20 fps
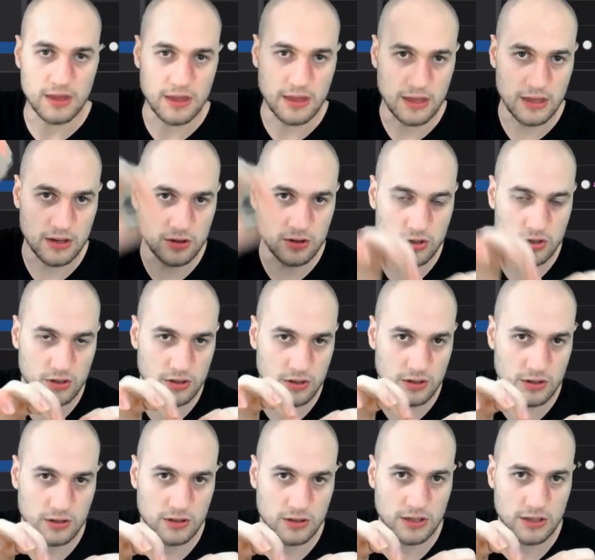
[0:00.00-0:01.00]

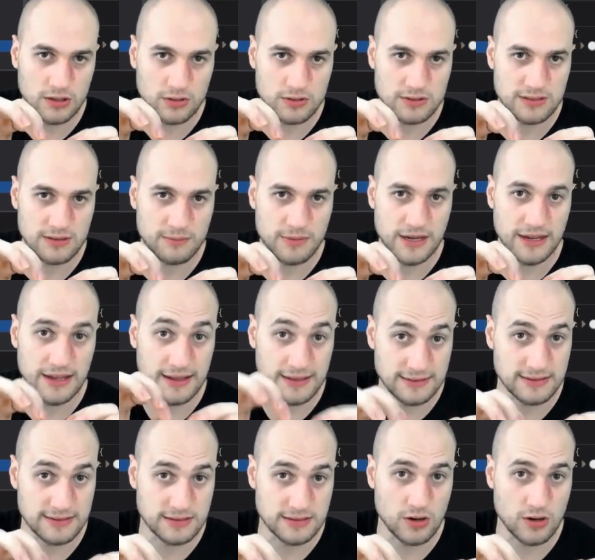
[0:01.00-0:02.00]
into somebody
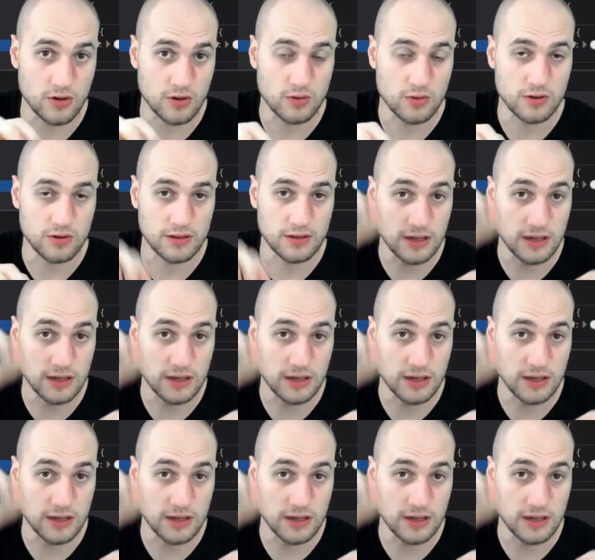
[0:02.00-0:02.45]
else's code,